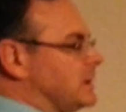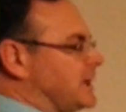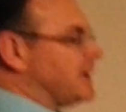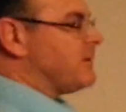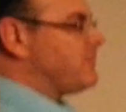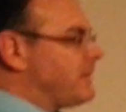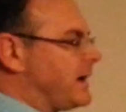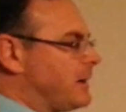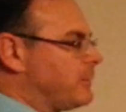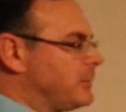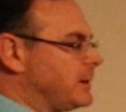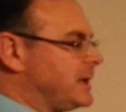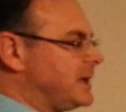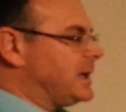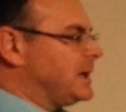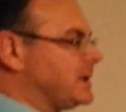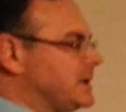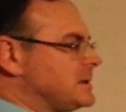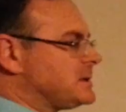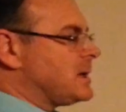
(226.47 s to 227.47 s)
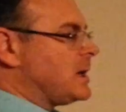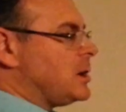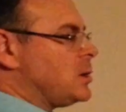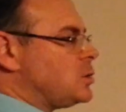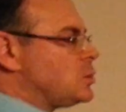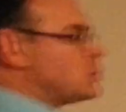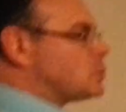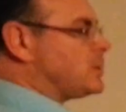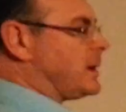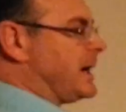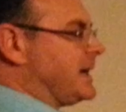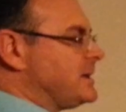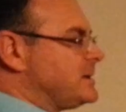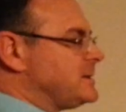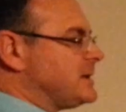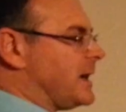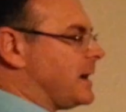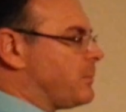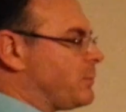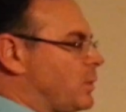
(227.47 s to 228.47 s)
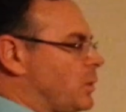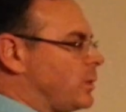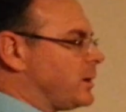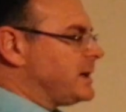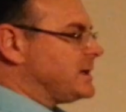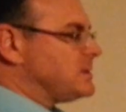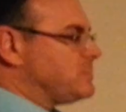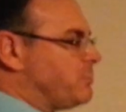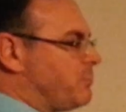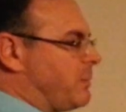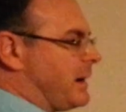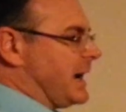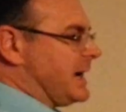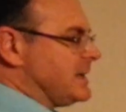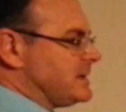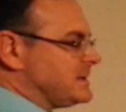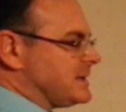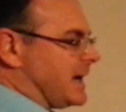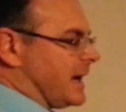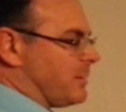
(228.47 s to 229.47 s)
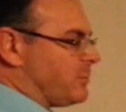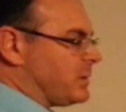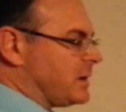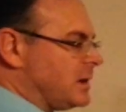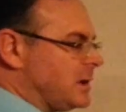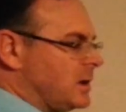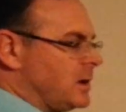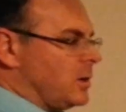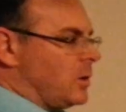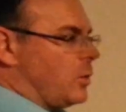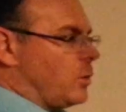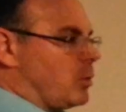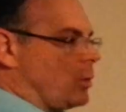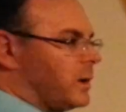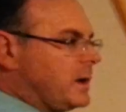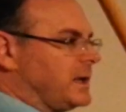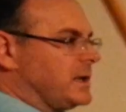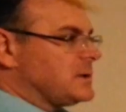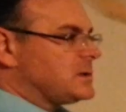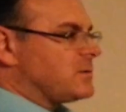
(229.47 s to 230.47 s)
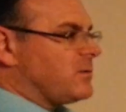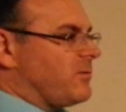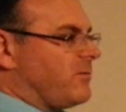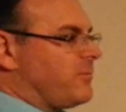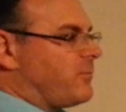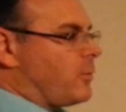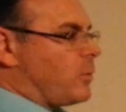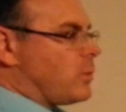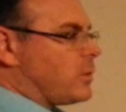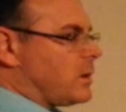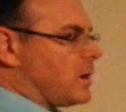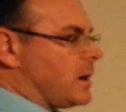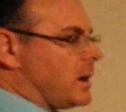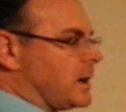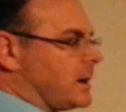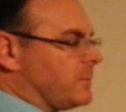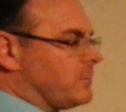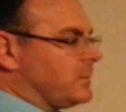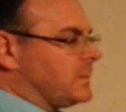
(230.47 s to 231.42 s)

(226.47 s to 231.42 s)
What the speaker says: if I were to hit his tricep or his bicep or his forearm,